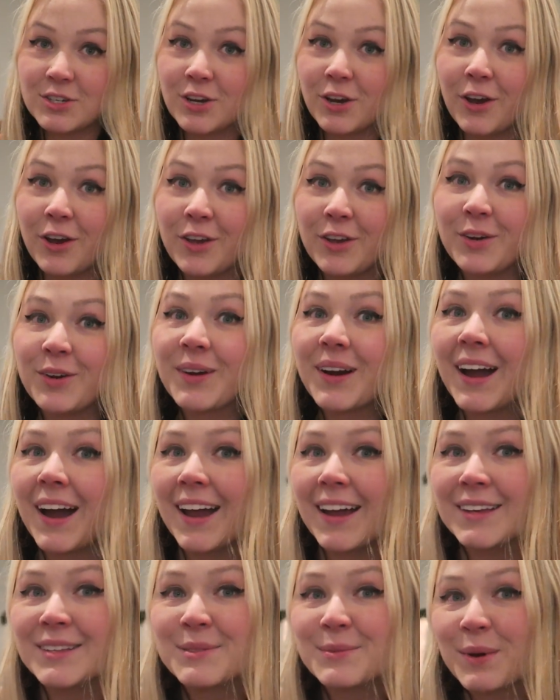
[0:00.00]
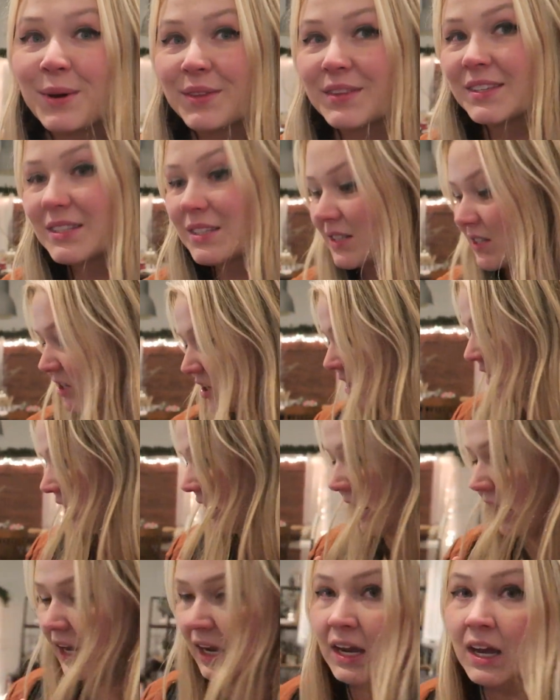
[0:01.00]
show you guys while this is
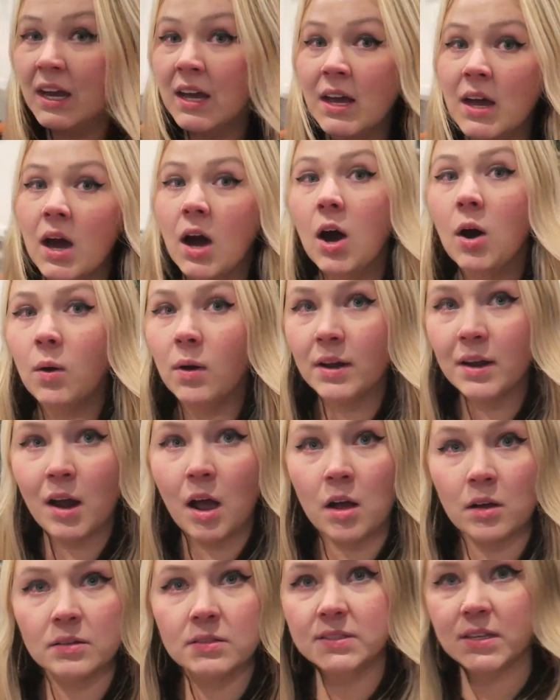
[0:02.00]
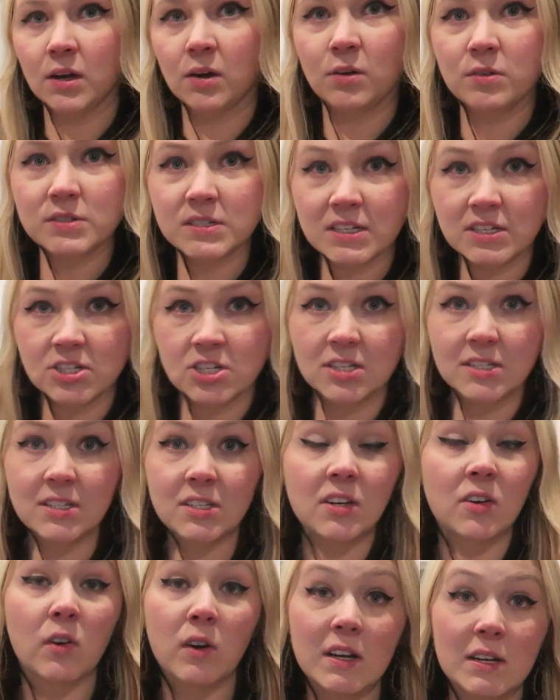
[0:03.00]
cooking. Oh, and also dishes
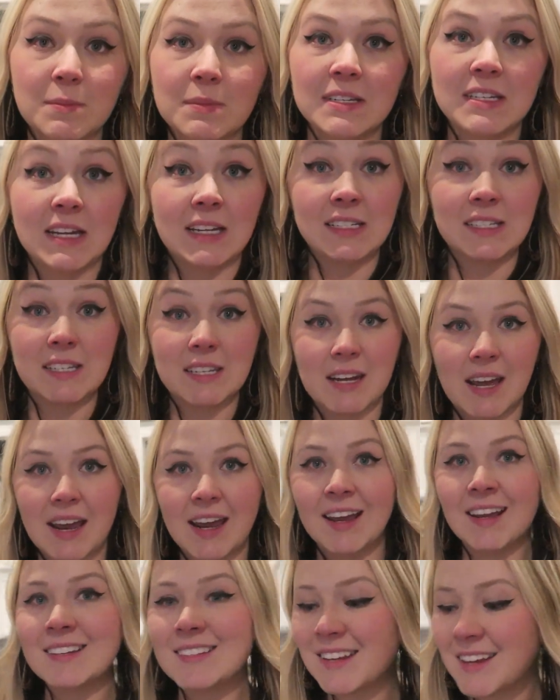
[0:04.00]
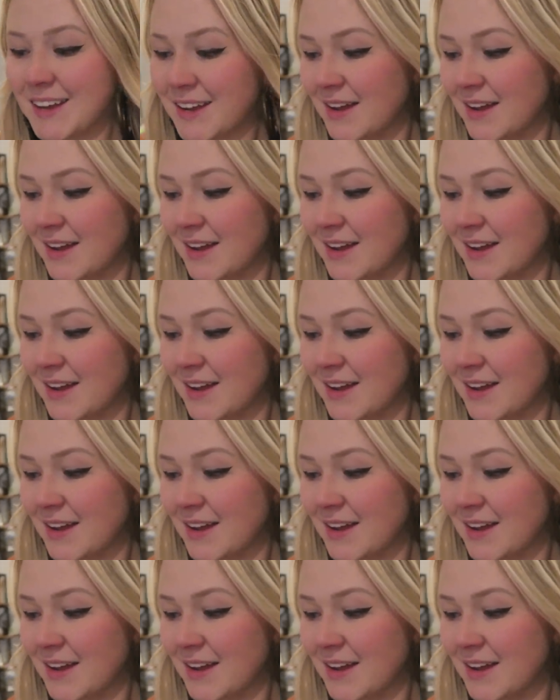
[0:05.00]
are going to be done tonight.